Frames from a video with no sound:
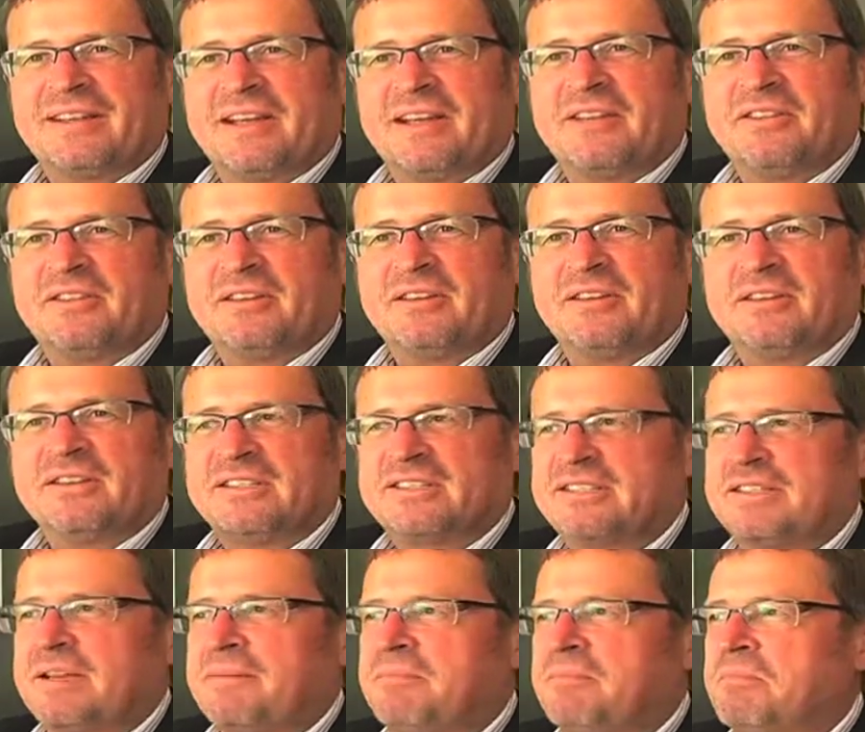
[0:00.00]
and there are
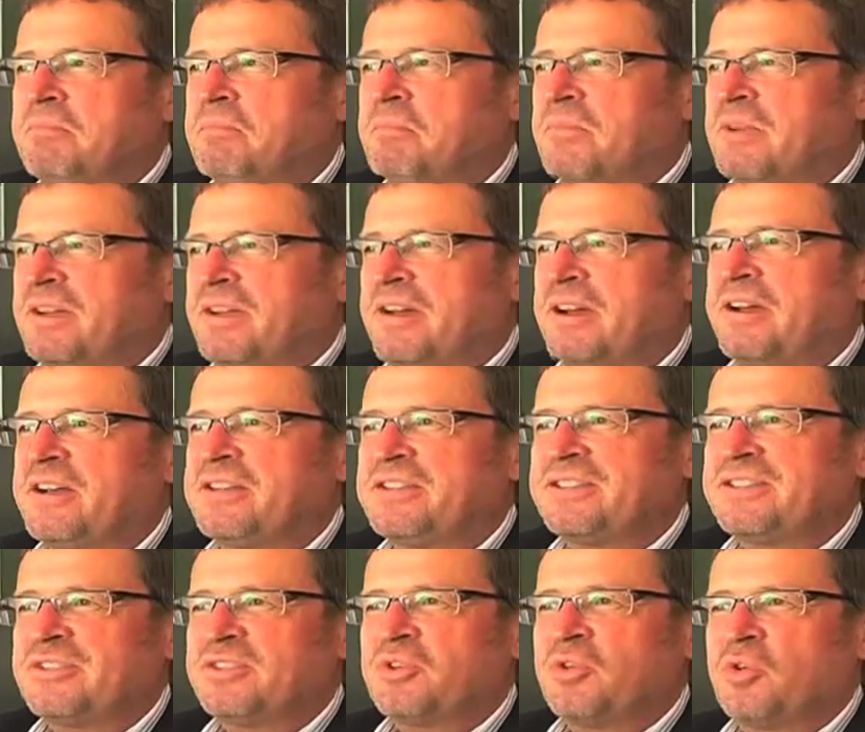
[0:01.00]
some
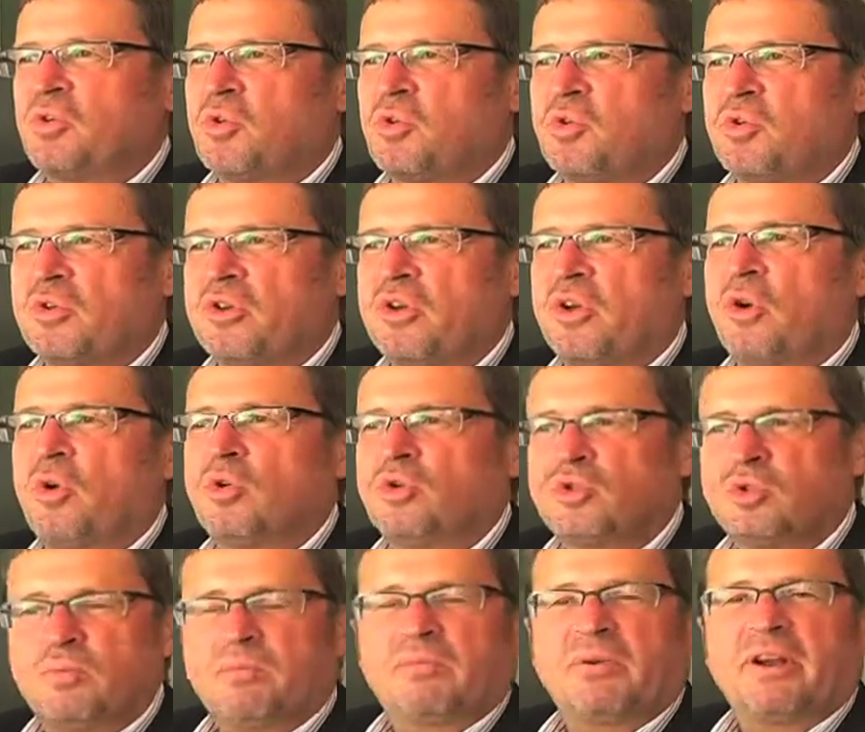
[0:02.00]
guys who know
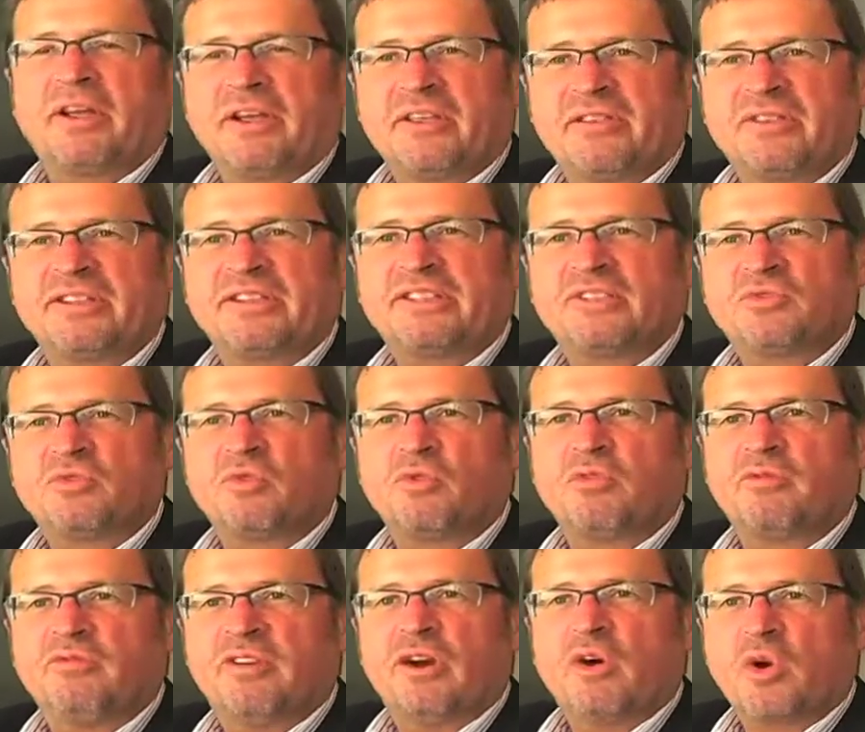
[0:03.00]
to play this
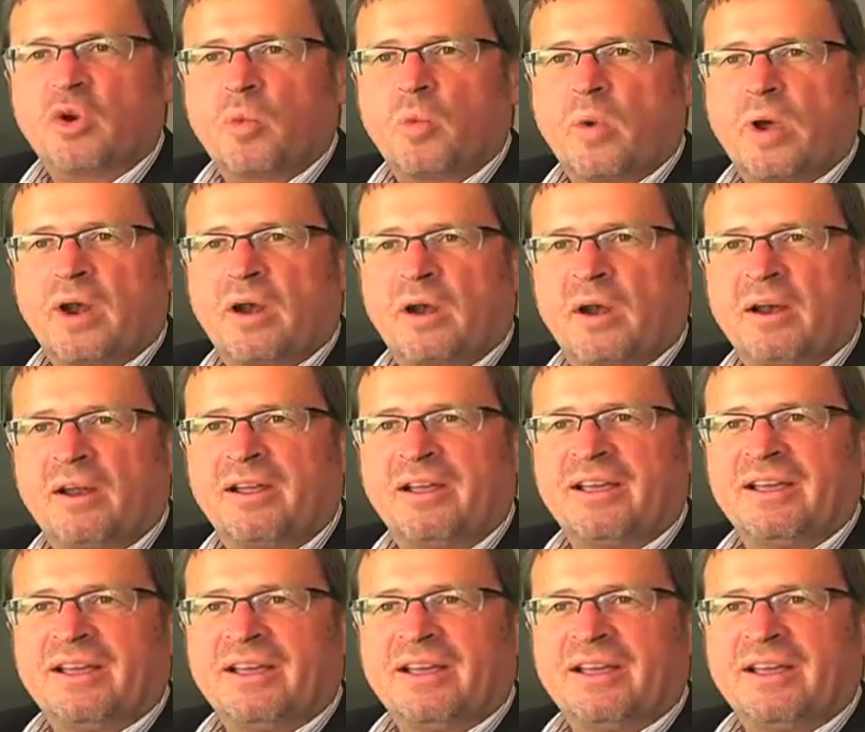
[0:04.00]
tool very well.